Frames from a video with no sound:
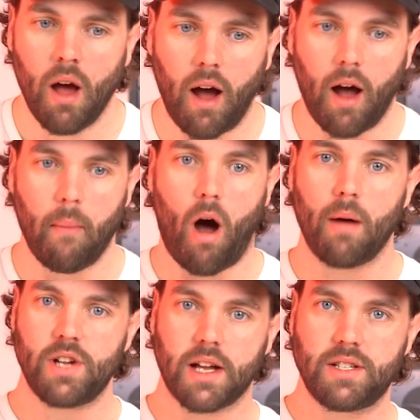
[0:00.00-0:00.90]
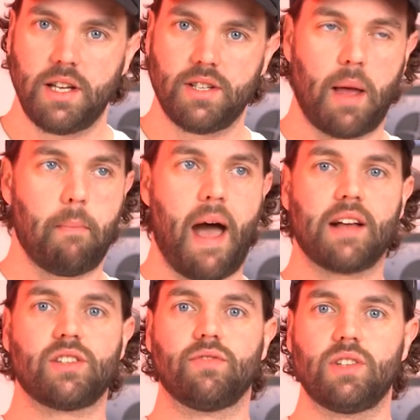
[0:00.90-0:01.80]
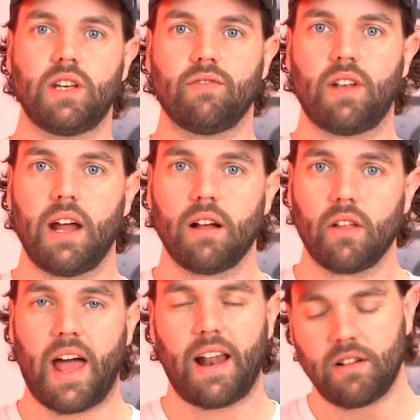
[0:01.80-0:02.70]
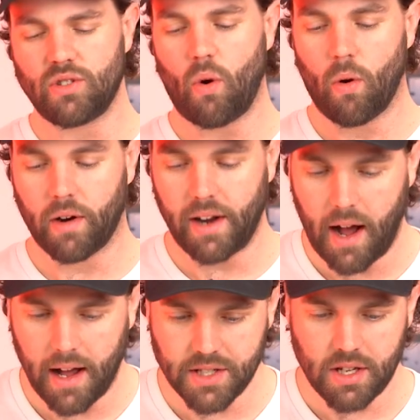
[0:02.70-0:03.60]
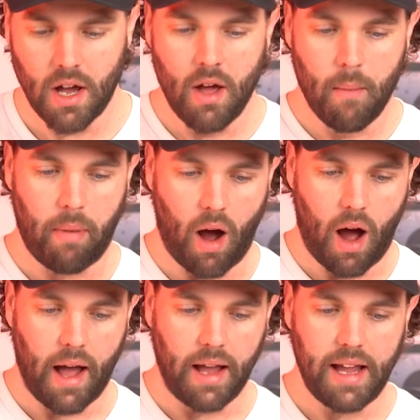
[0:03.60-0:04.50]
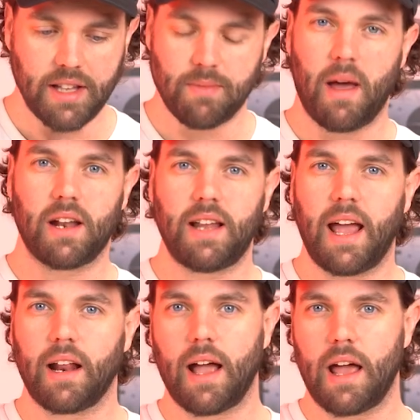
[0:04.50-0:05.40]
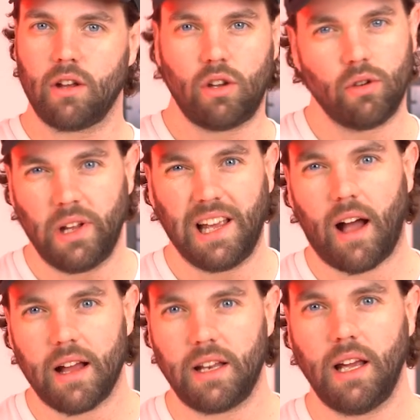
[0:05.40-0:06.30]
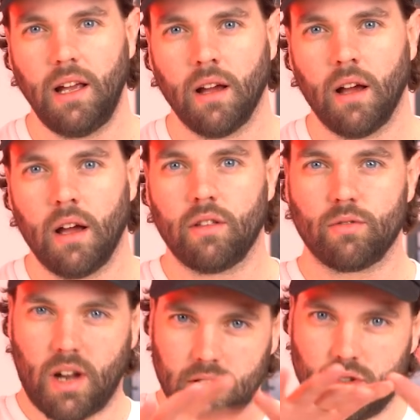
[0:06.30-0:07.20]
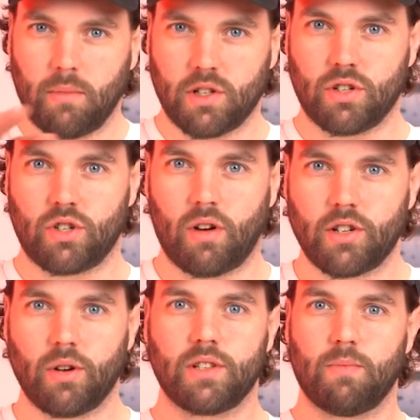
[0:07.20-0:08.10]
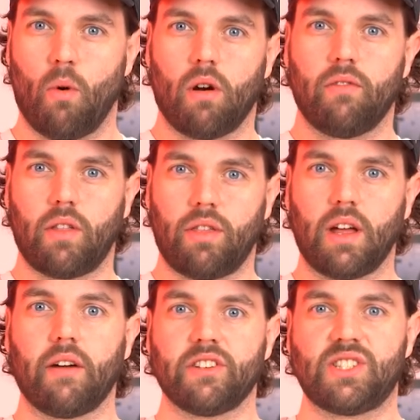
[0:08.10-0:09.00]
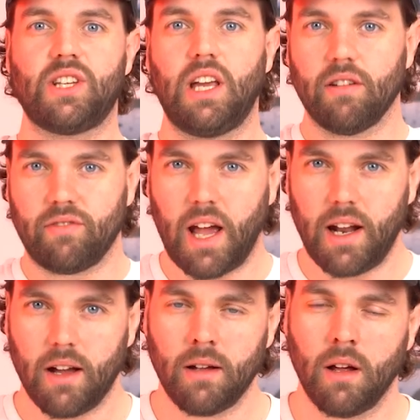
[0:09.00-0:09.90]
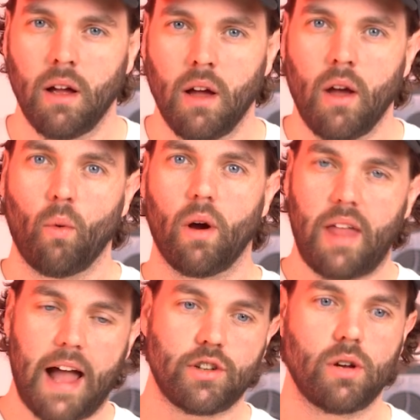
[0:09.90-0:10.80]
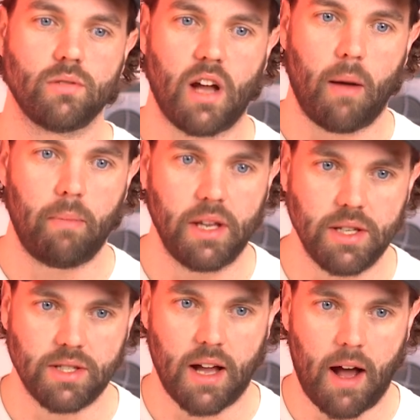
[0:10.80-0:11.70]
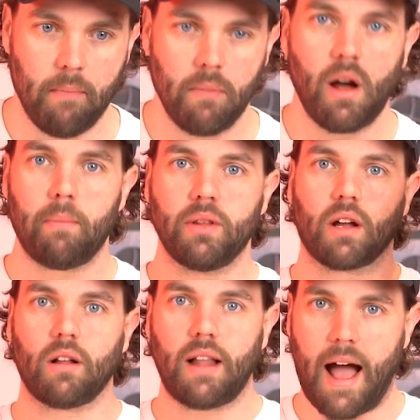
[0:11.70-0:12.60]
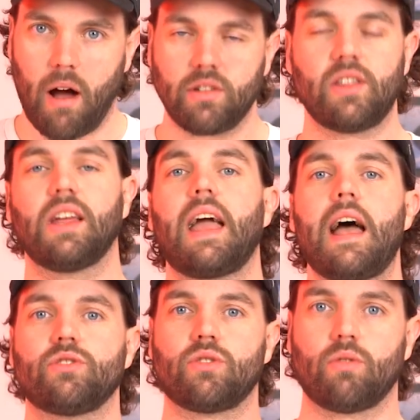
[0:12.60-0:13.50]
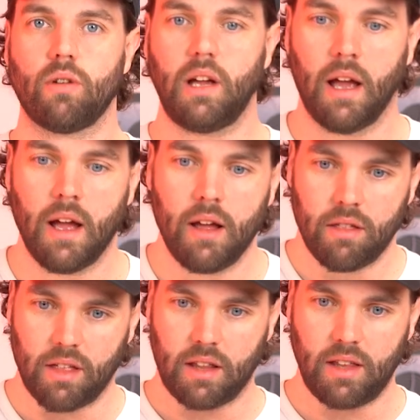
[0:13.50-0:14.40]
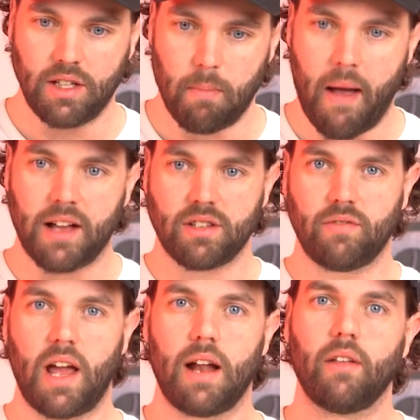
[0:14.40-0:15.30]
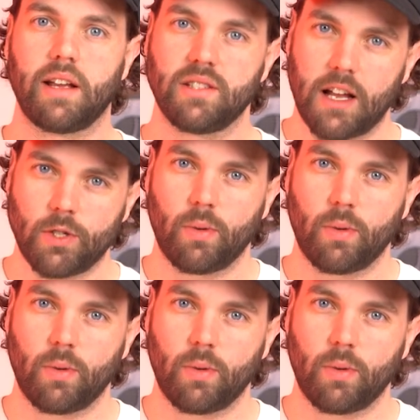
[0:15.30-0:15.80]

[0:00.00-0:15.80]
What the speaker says: Objects is a massive sea of data that it's organized by its metadata and a unique ID. There's not so much a structure, it's more of a think of sea of data. Where that shows up is up in the cloud. Think S3, think these massive data lakes. That's